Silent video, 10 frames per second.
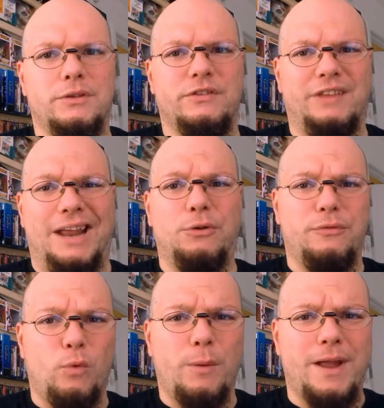Standard
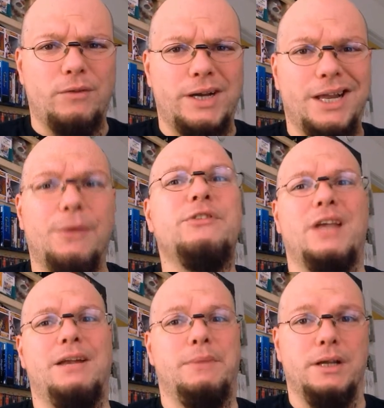format right now,
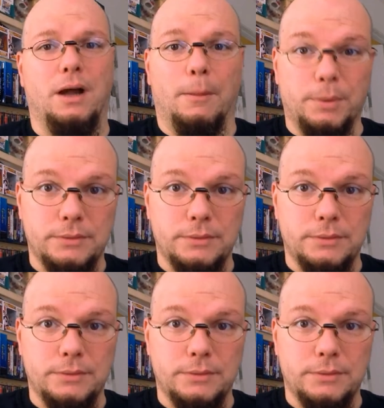sign me up.